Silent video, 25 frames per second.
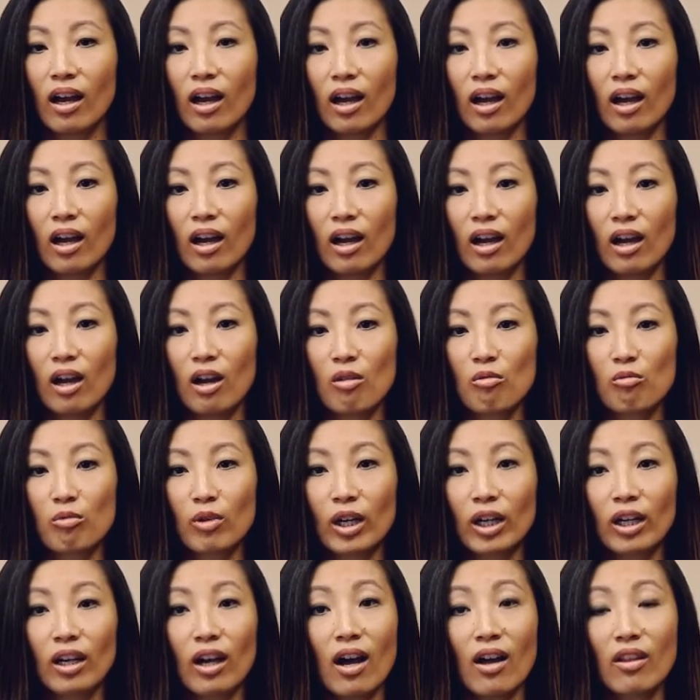
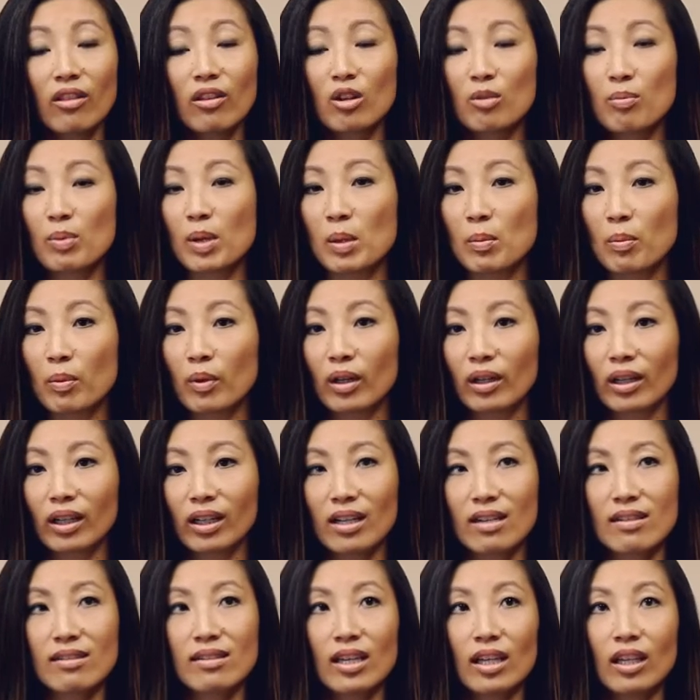Where other people are
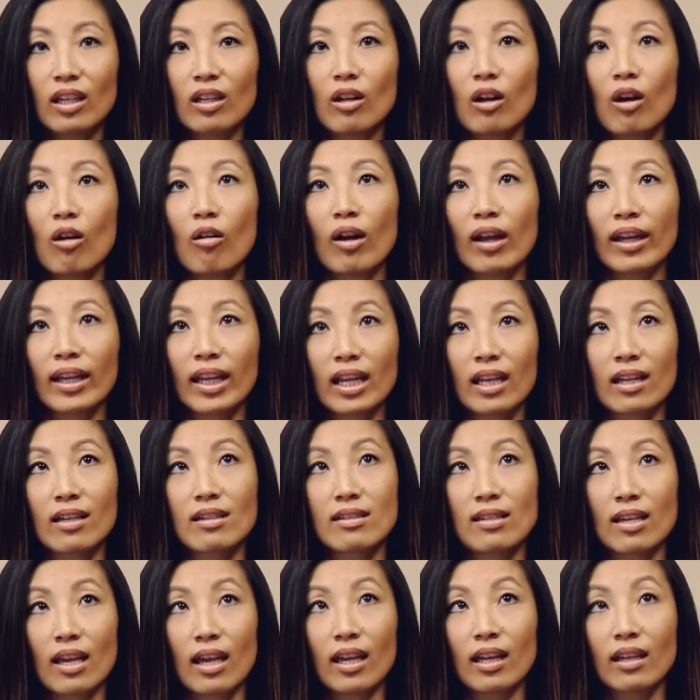going to say, you know, I
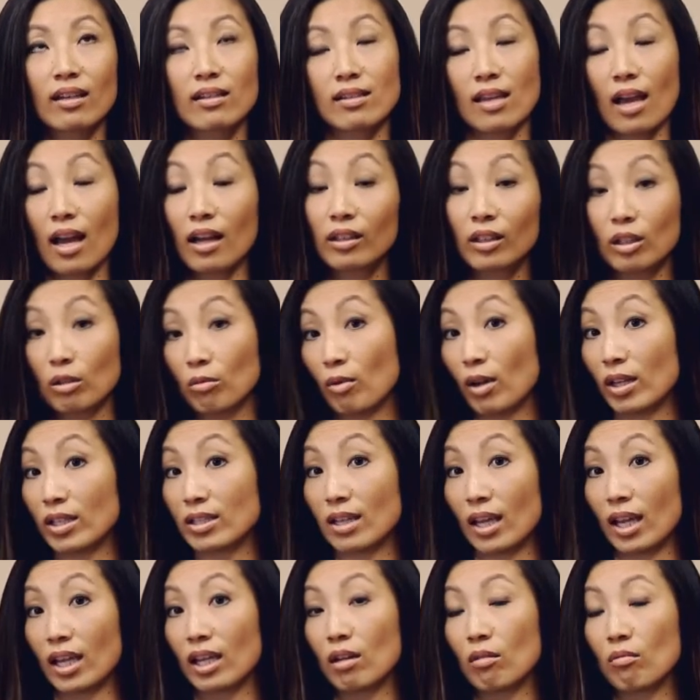can't say exactly what
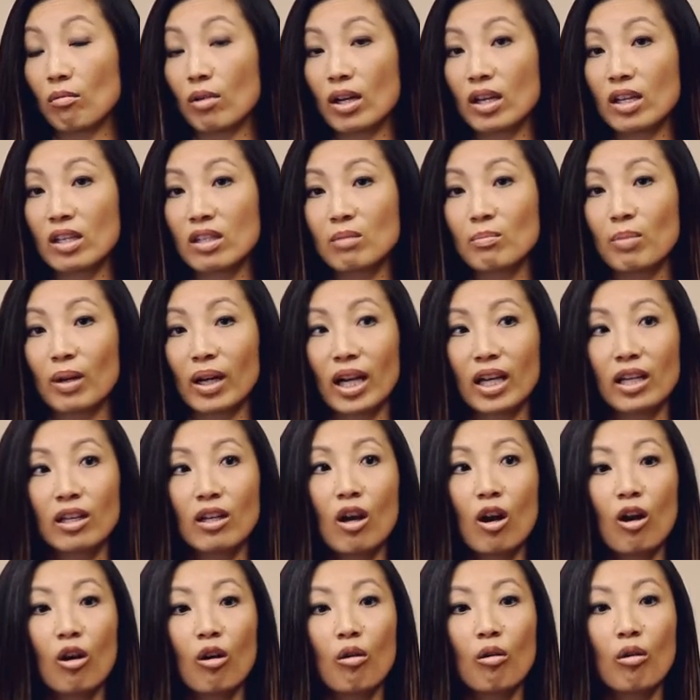day it was, but I
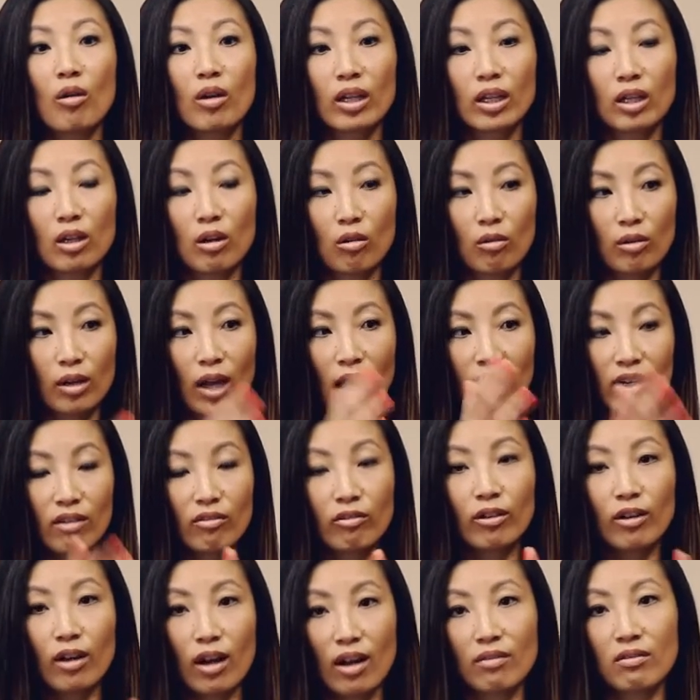know, you know, kind
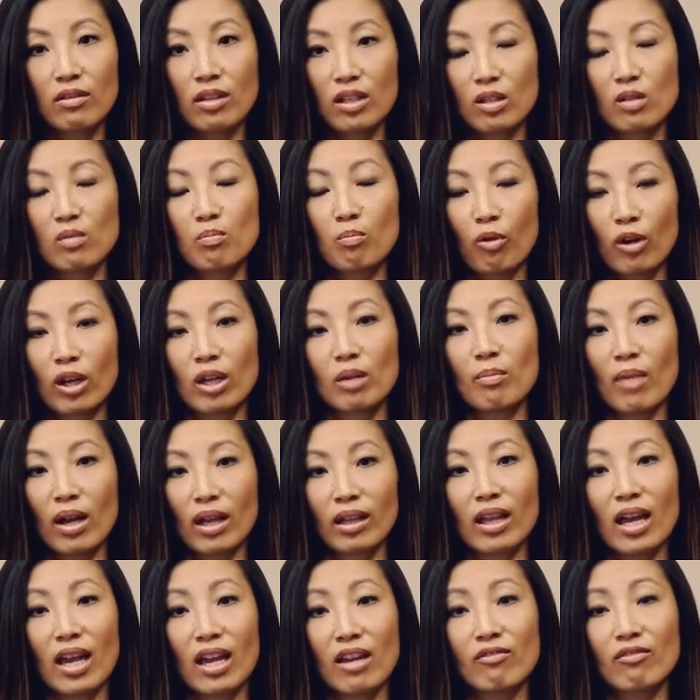of around this point in
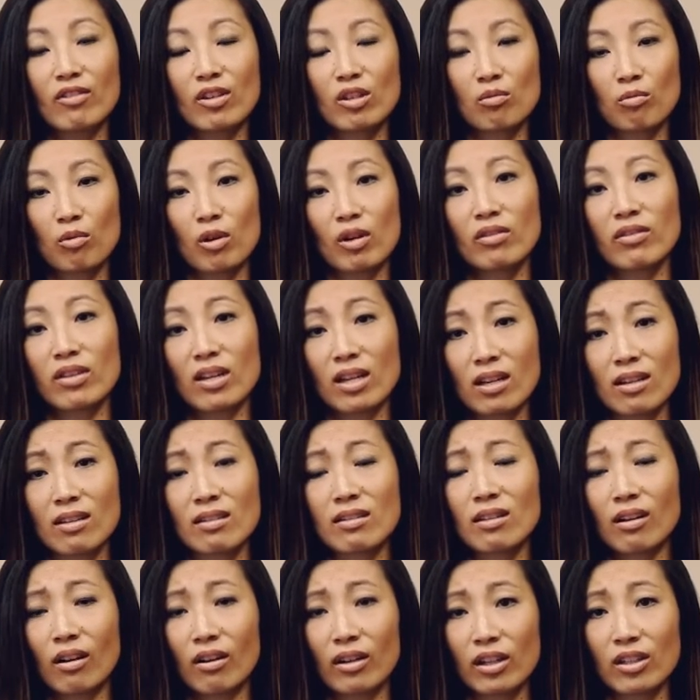my life is where
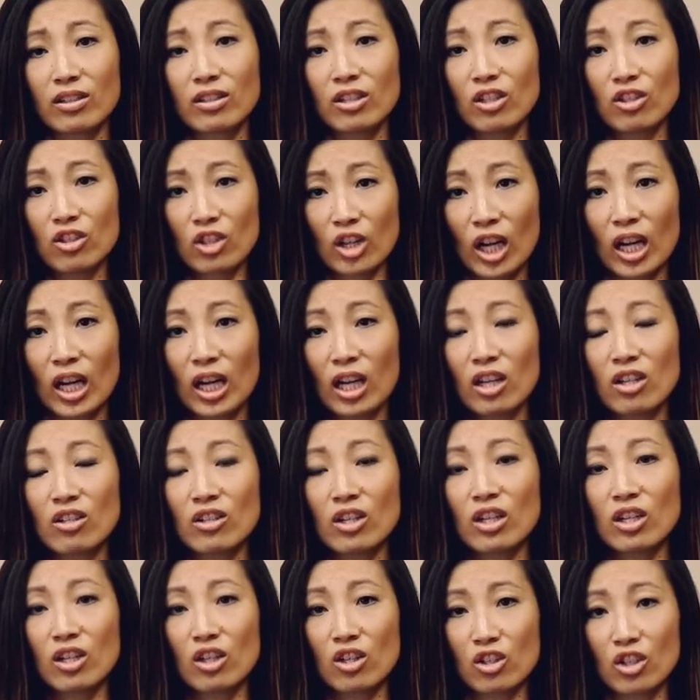things started to
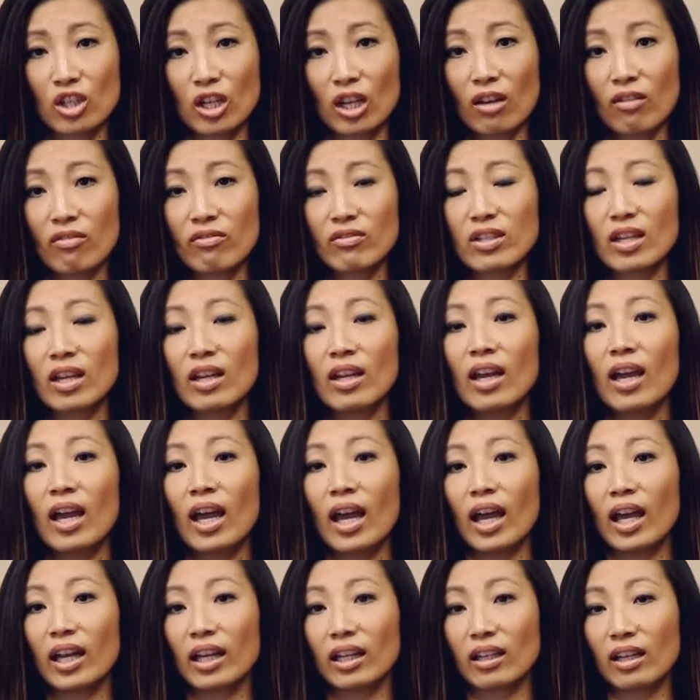change and to shift,
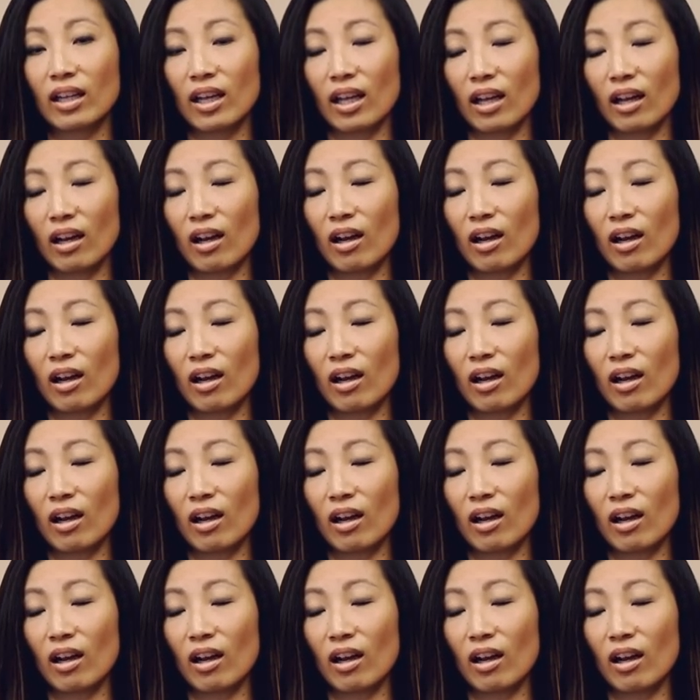and